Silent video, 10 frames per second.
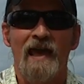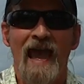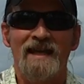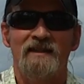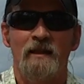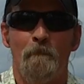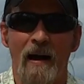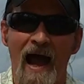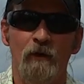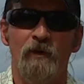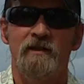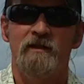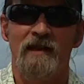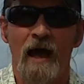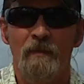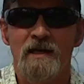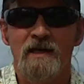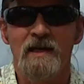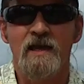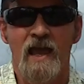as the pirate
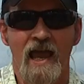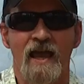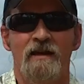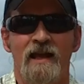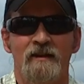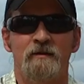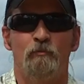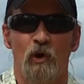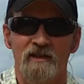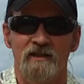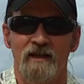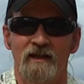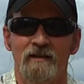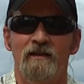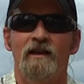nominee and as president